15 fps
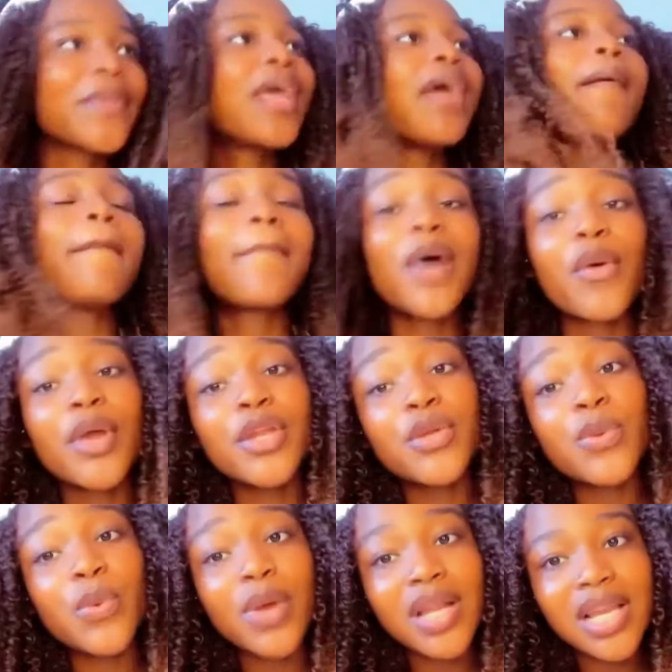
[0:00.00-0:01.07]
But when
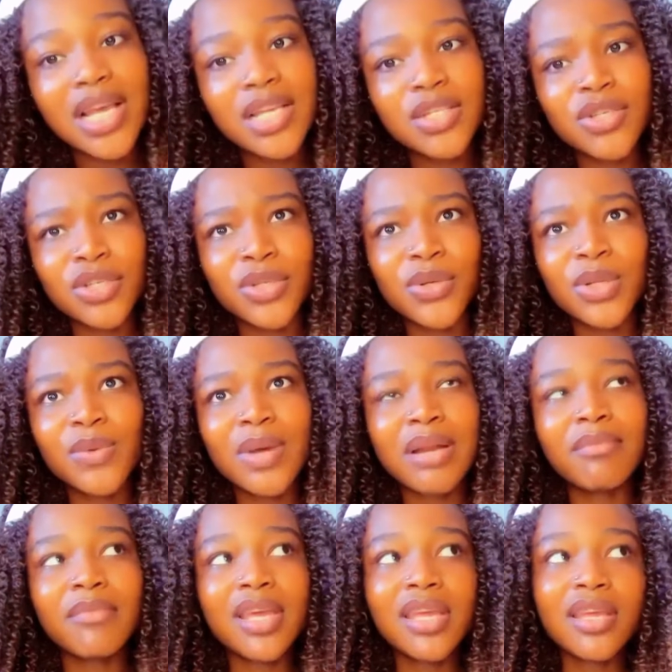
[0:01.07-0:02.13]
you realize you're the only
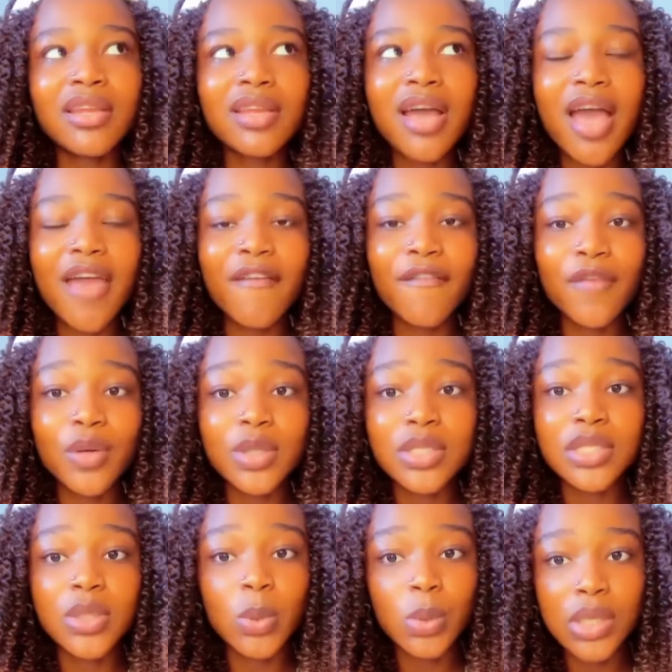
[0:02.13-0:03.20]
one making the effort
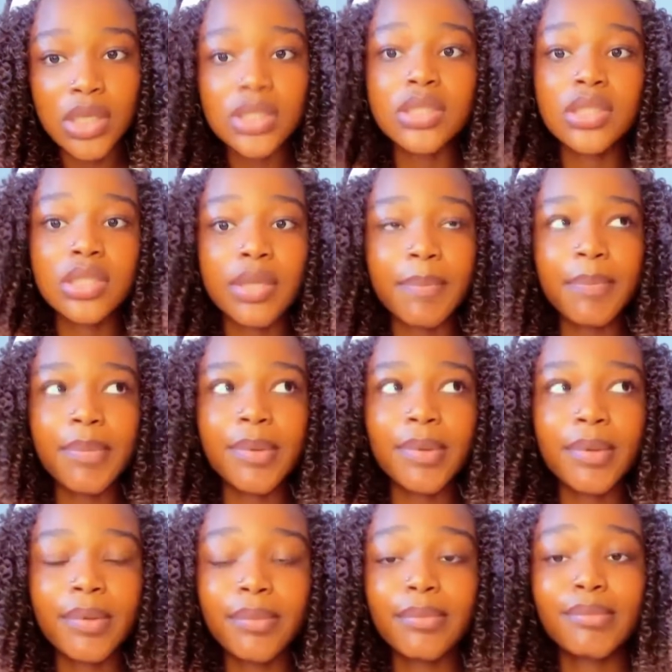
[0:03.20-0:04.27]
in the relationship,
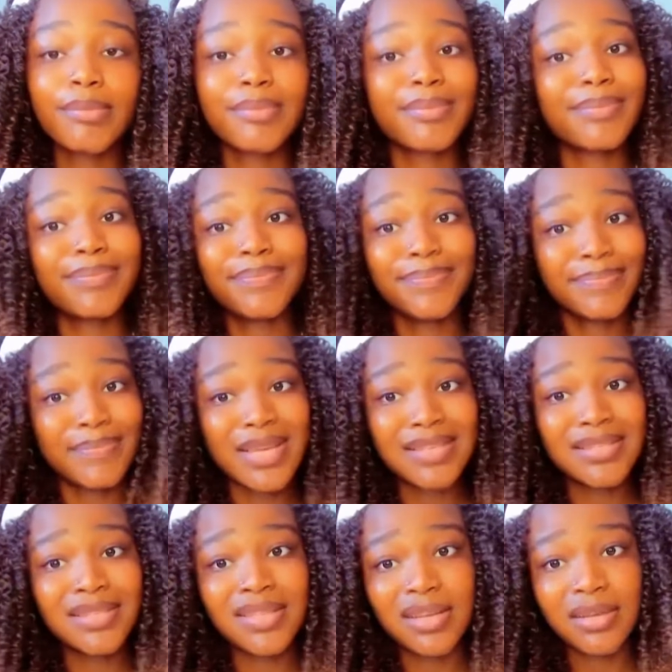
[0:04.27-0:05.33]
my
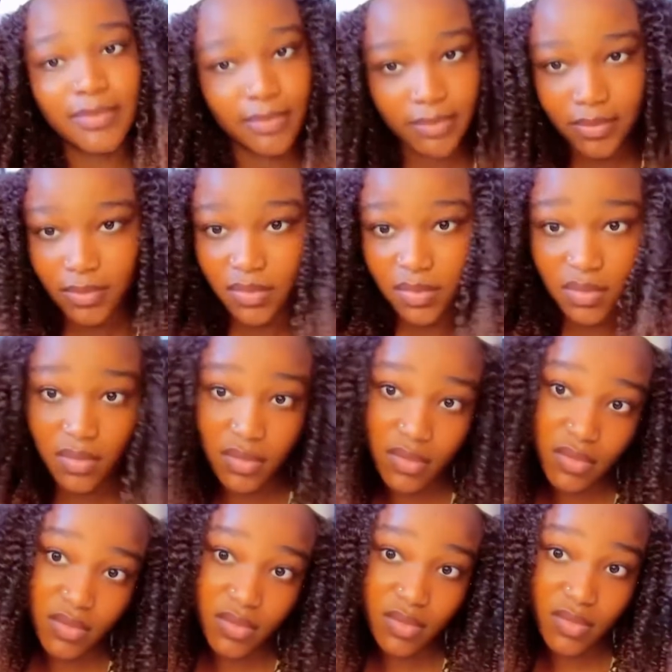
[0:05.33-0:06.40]
sister,
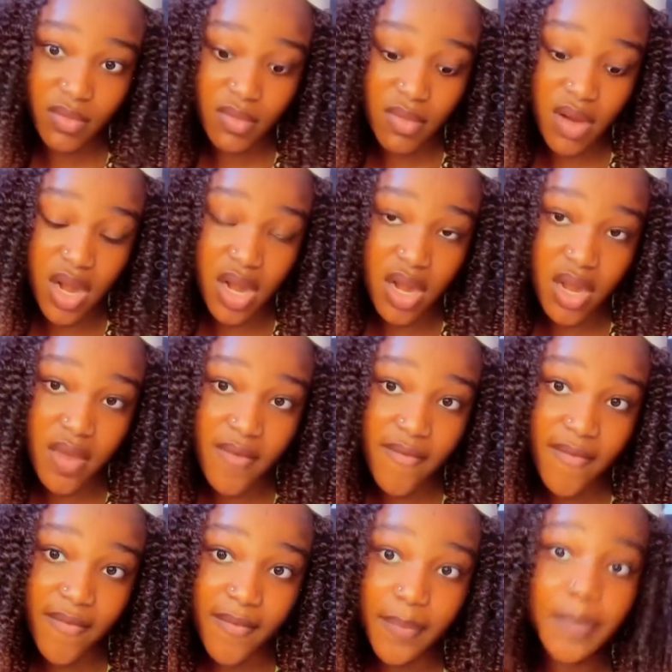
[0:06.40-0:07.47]
leave.
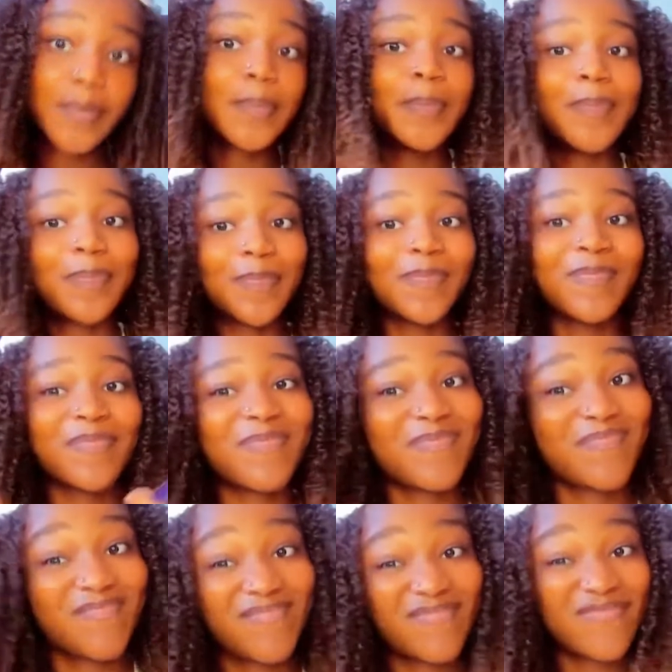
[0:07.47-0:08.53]

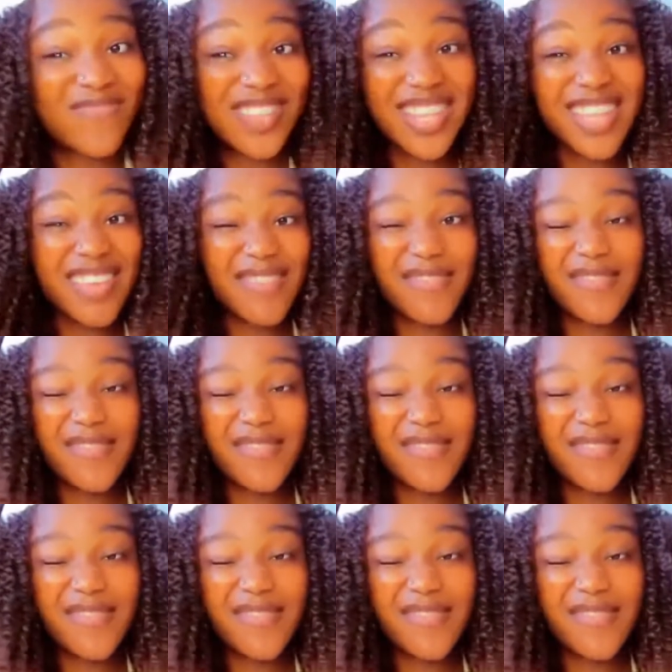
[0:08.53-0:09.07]
Leave.